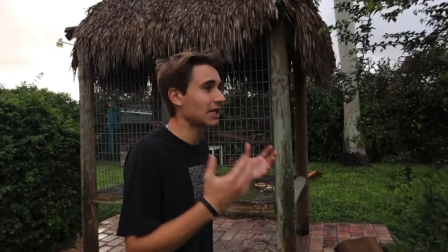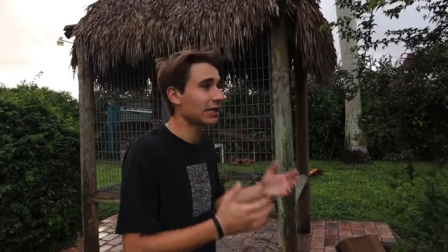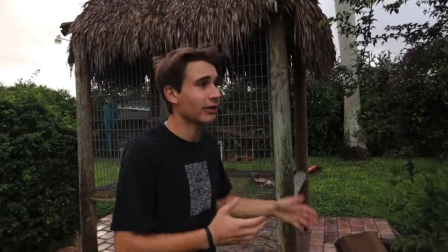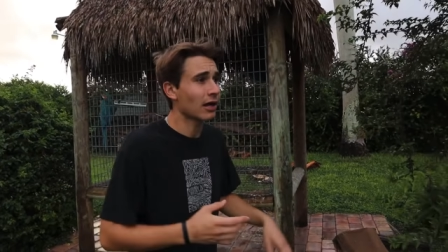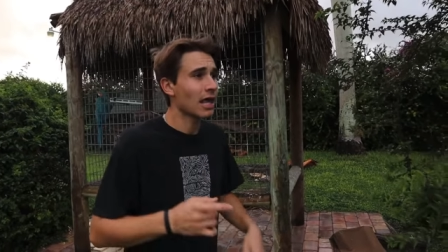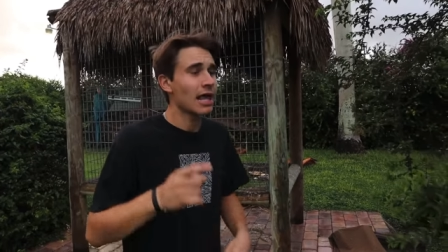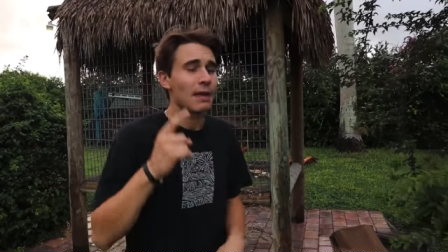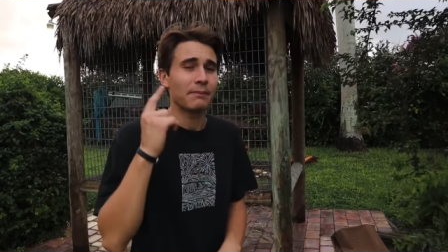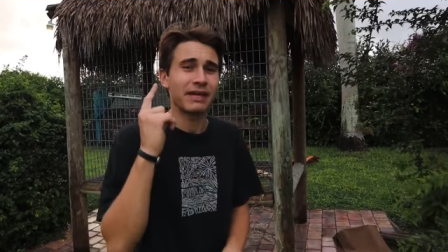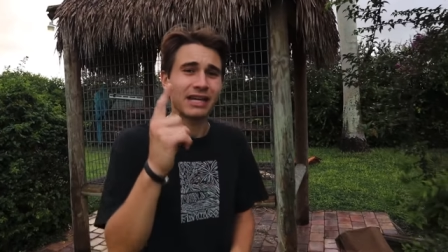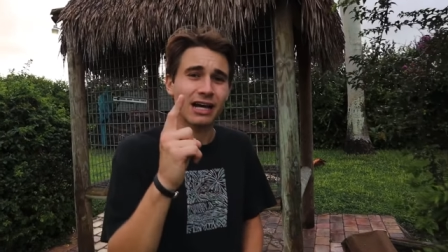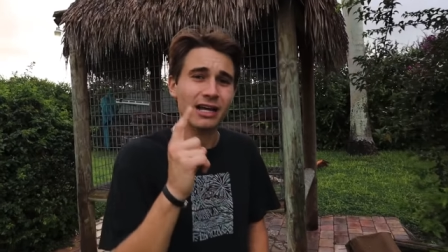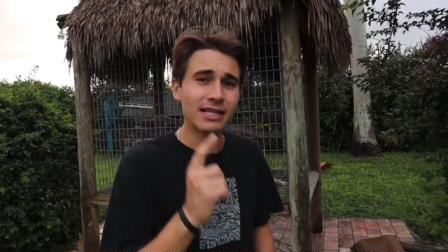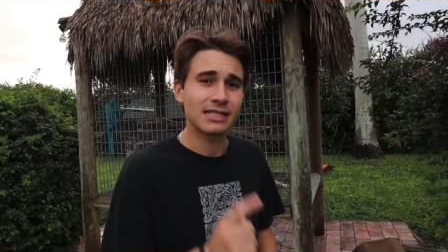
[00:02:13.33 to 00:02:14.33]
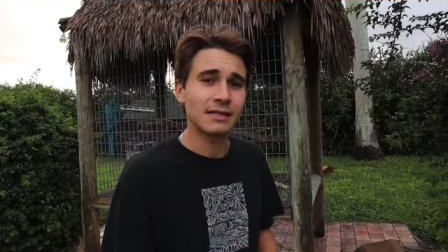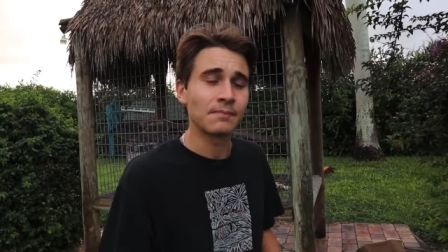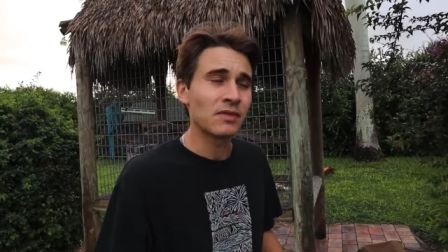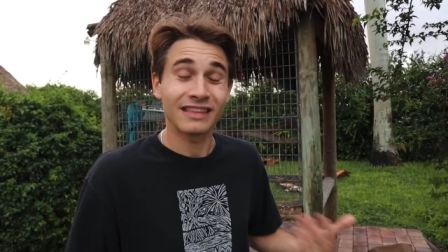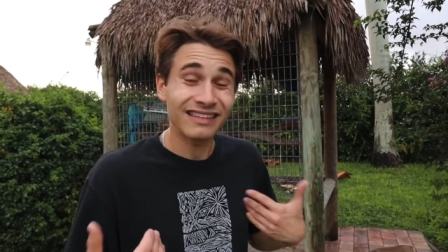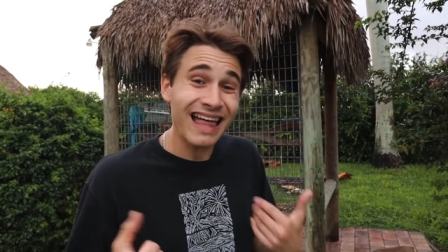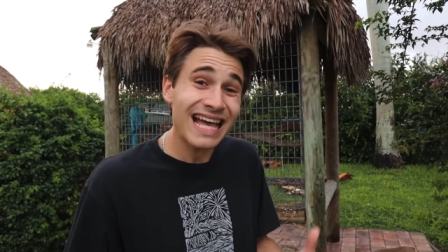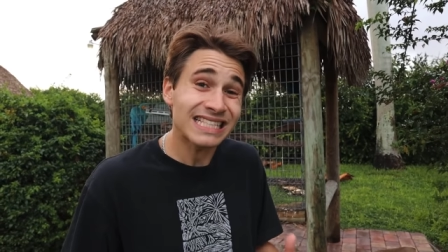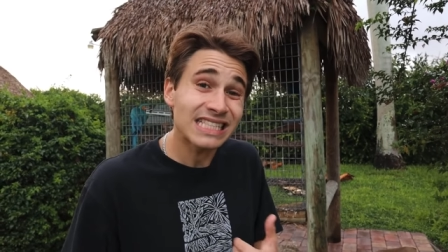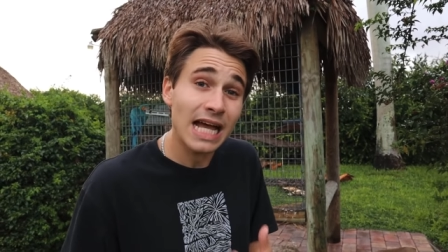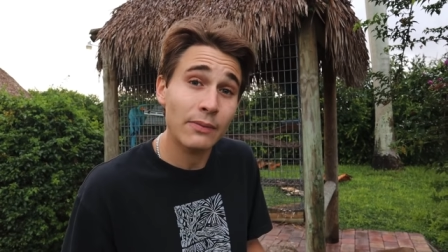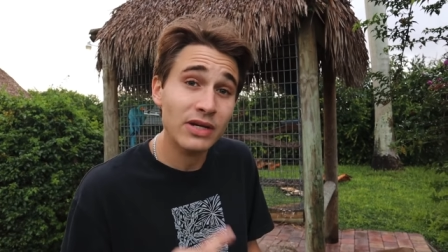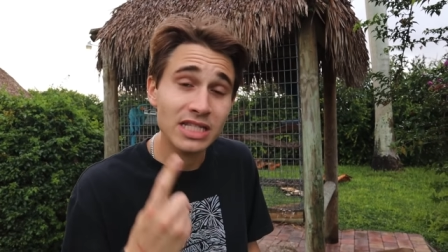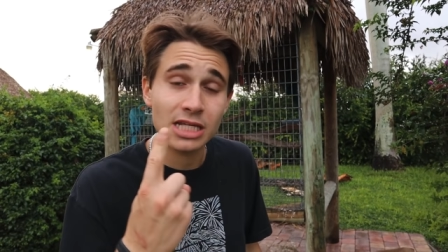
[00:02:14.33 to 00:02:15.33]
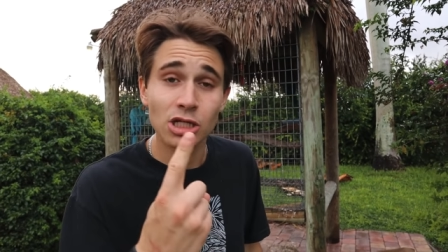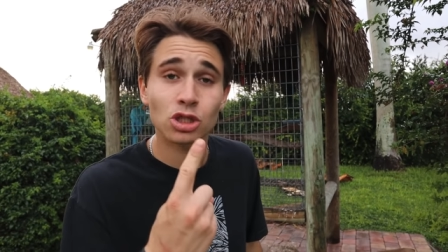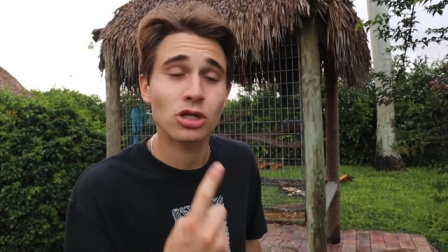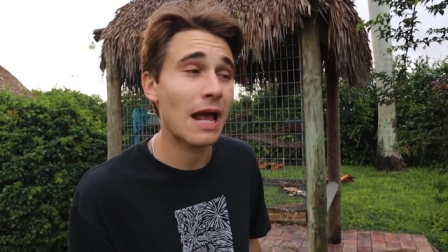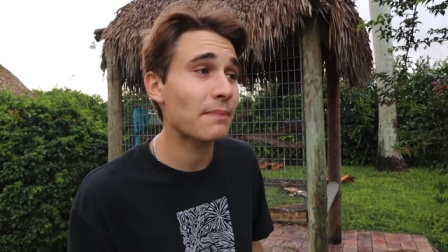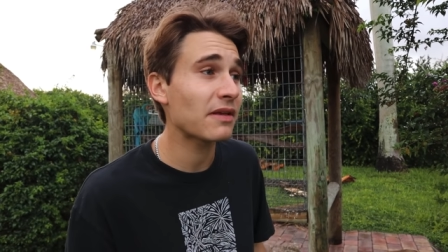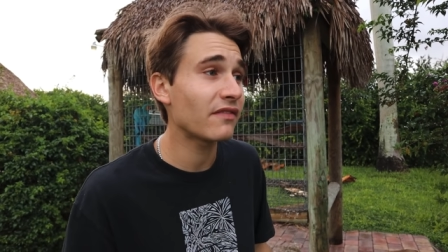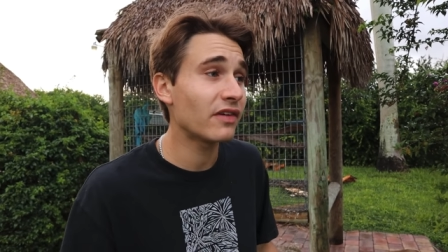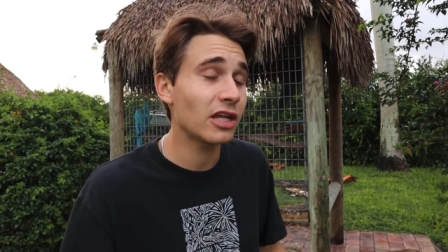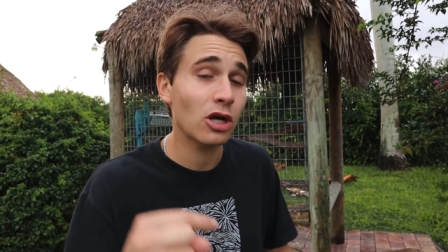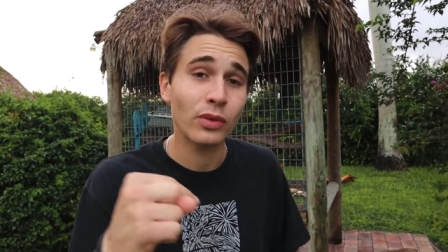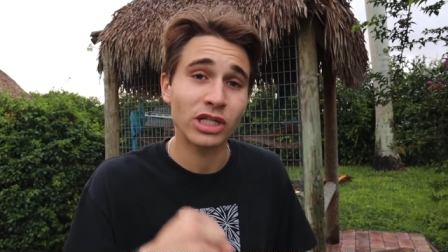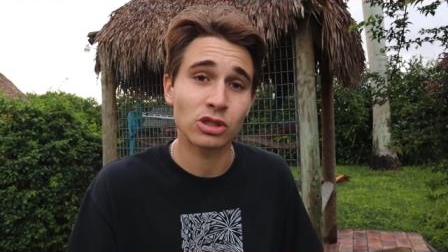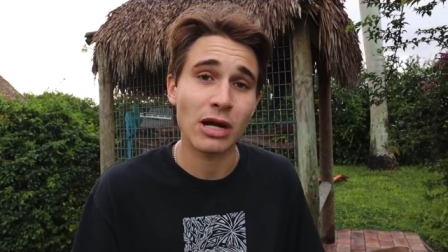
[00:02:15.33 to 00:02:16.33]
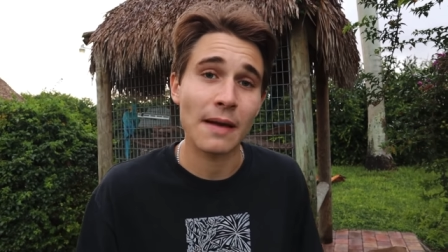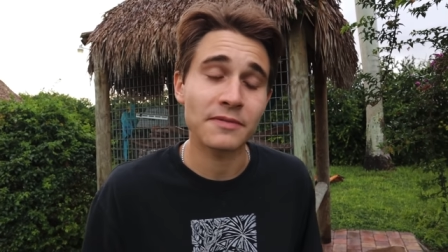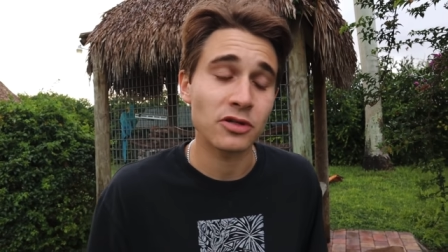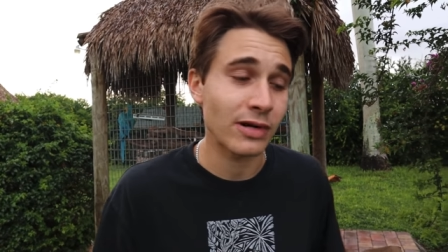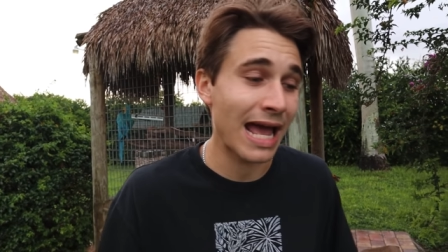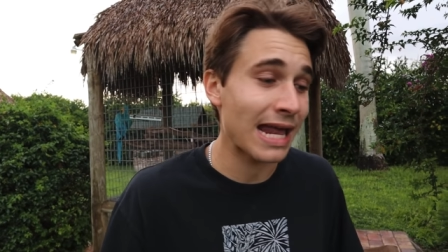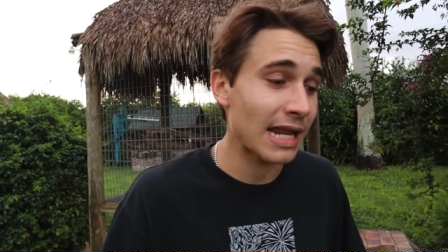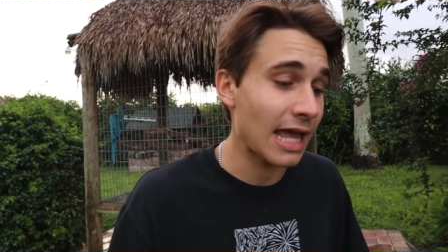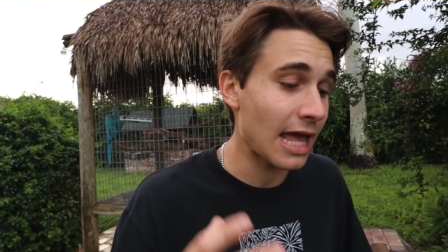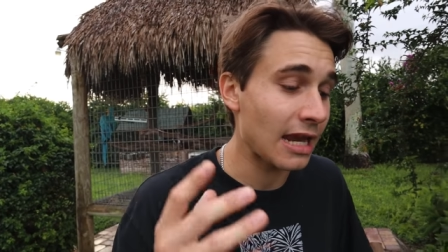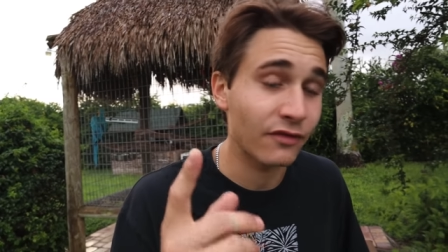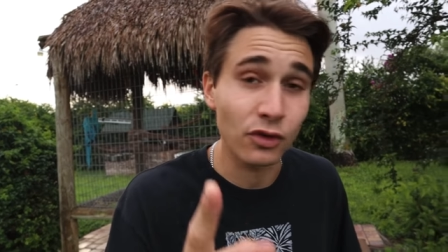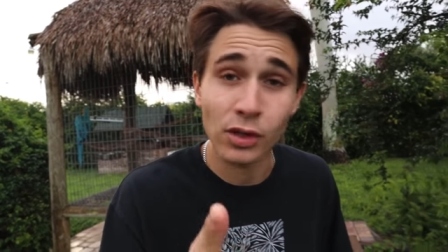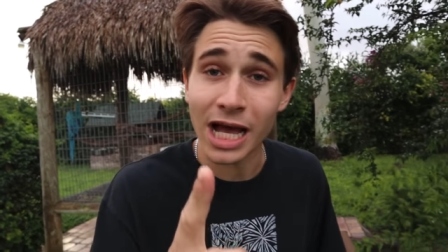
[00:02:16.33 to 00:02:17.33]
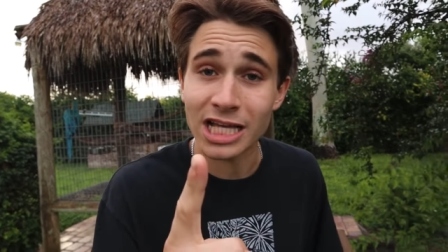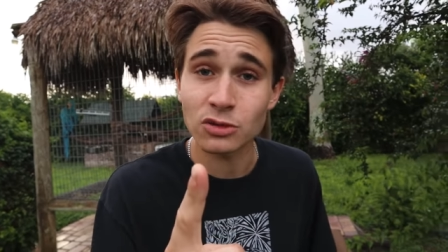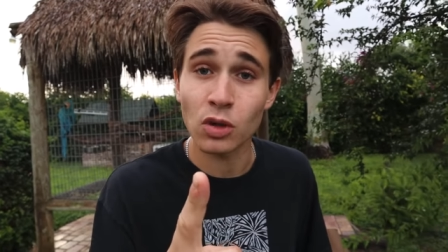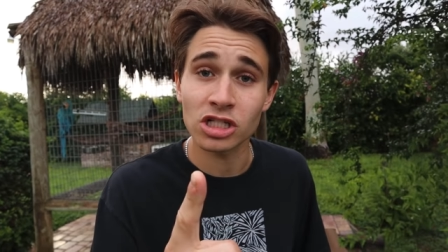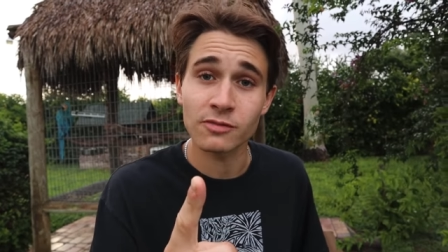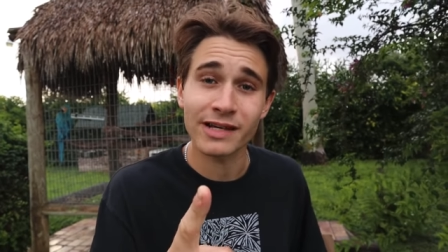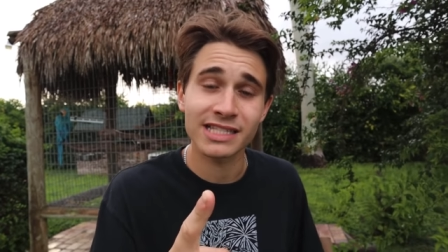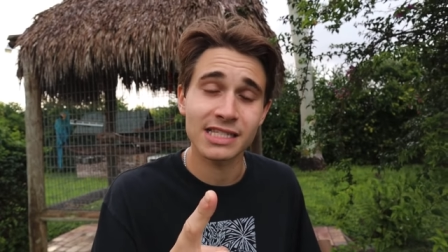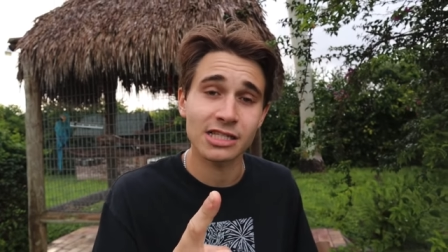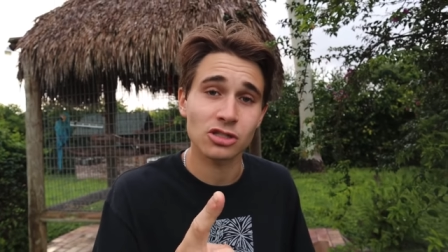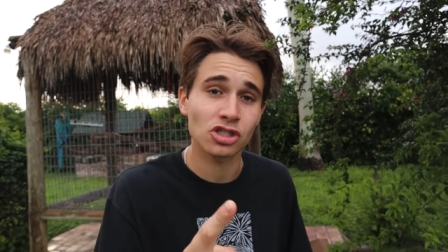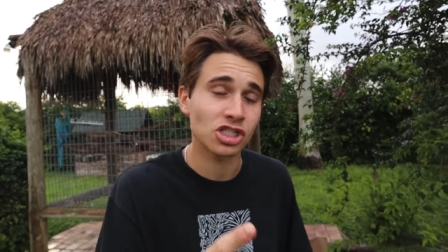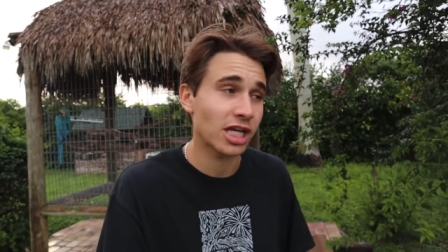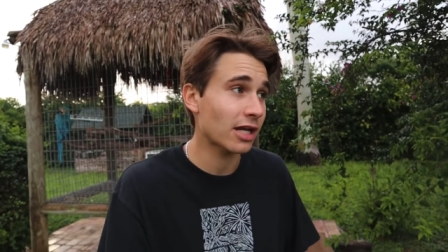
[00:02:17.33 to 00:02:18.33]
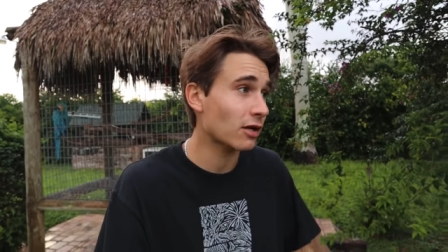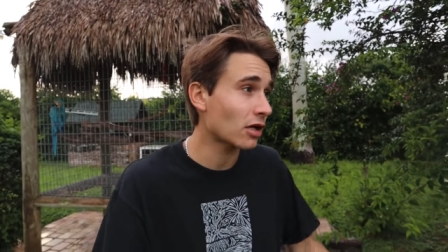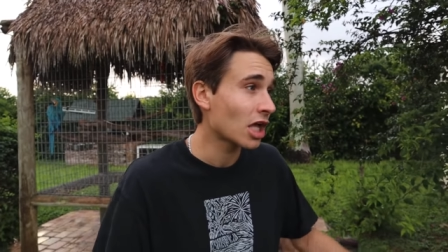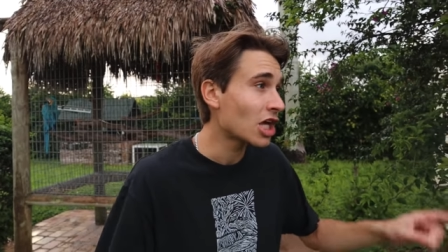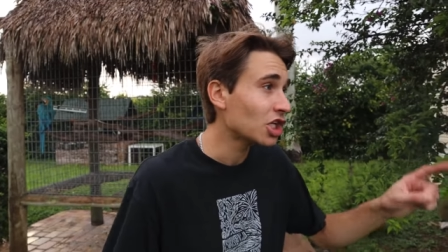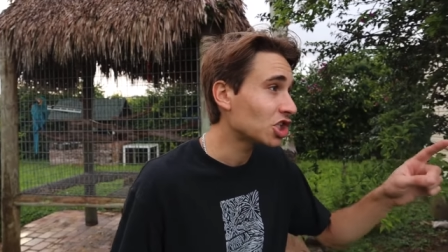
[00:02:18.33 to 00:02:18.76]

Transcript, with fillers: here, because the last time we did a trapping video, we trapped a rat, and if you guys watch my sister's channel,